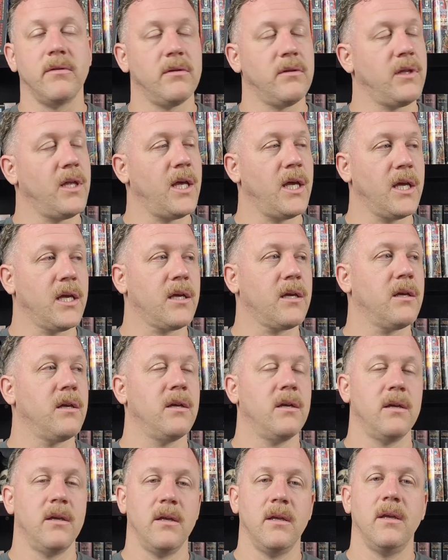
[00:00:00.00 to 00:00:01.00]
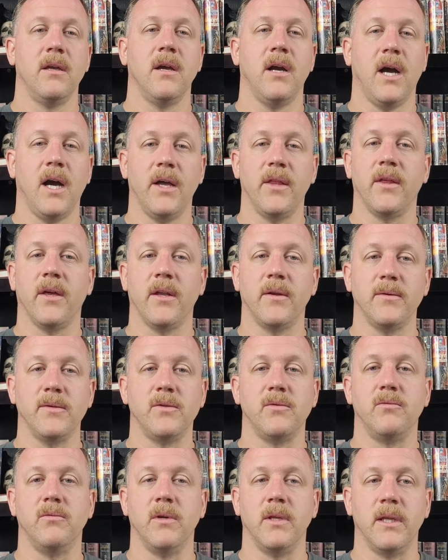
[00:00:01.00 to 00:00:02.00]
Like, I thought it
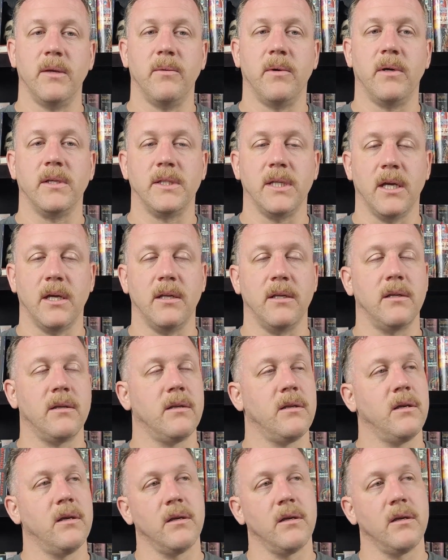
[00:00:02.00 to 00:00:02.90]
was really well done,